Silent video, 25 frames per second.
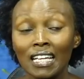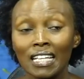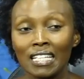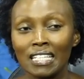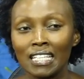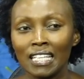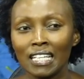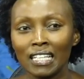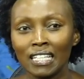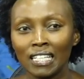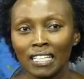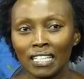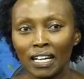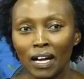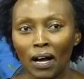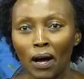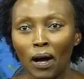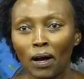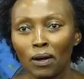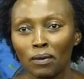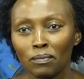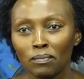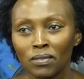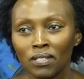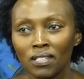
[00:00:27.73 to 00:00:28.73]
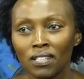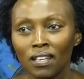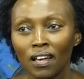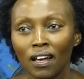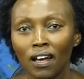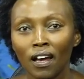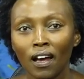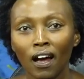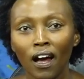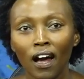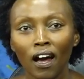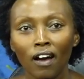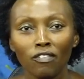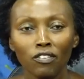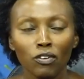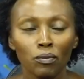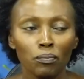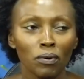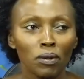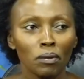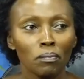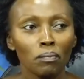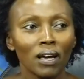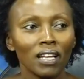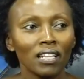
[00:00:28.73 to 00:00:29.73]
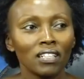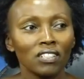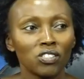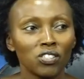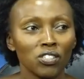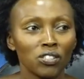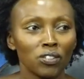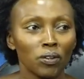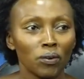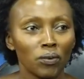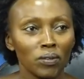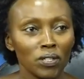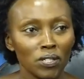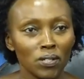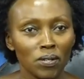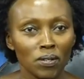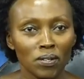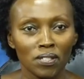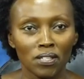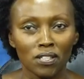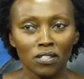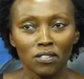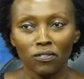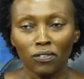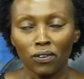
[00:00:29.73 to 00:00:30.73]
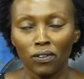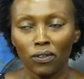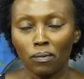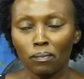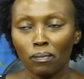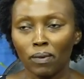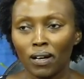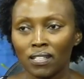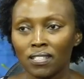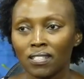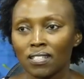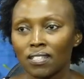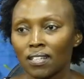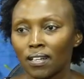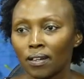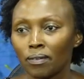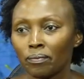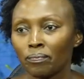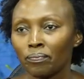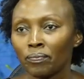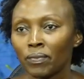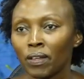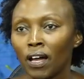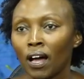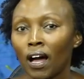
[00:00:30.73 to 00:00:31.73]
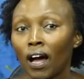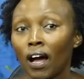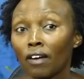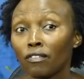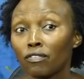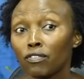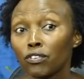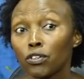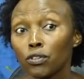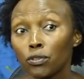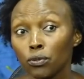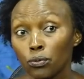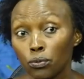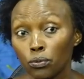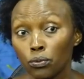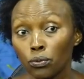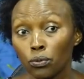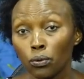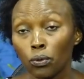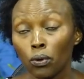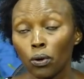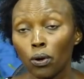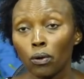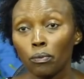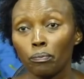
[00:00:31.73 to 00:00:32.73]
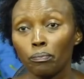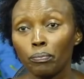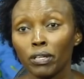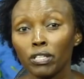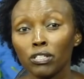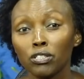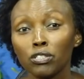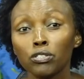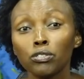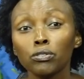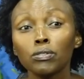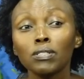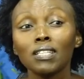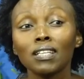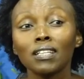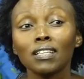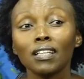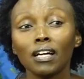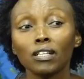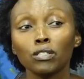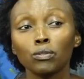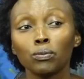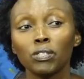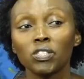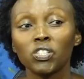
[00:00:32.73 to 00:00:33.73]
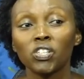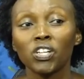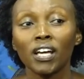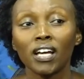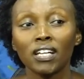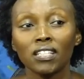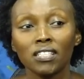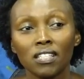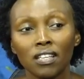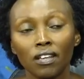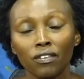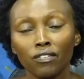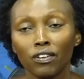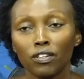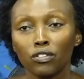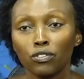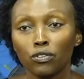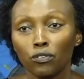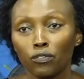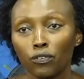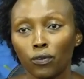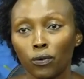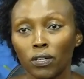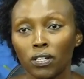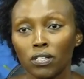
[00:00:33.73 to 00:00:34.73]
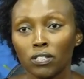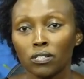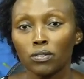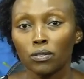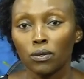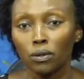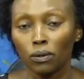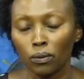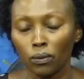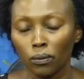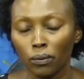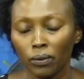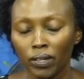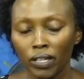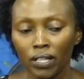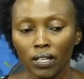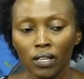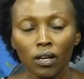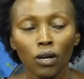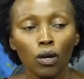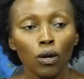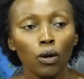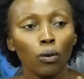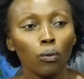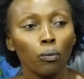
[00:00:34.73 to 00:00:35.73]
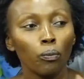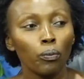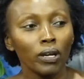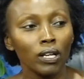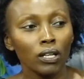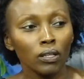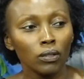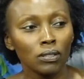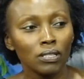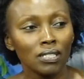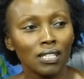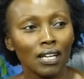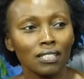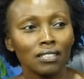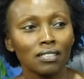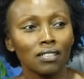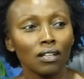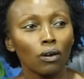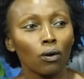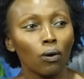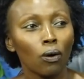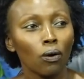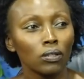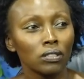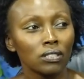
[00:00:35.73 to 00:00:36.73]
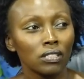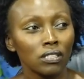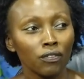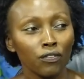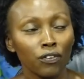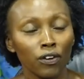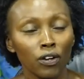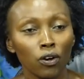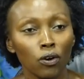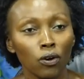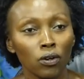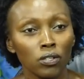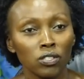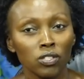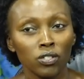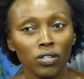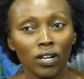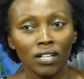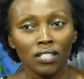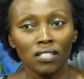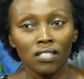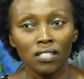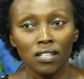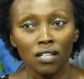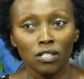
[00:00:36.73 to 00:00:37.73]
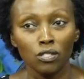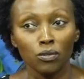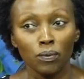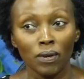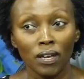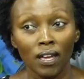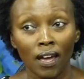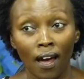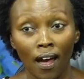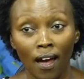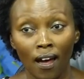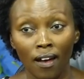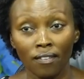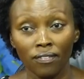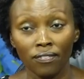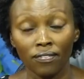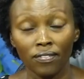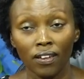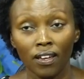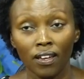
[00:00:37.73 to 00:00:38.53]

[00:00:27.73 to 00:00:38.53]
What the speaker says: till he comes. Have you been managing your resources for the master? Have you been using that which he has given you for his glory? We looked at the different contracts that we have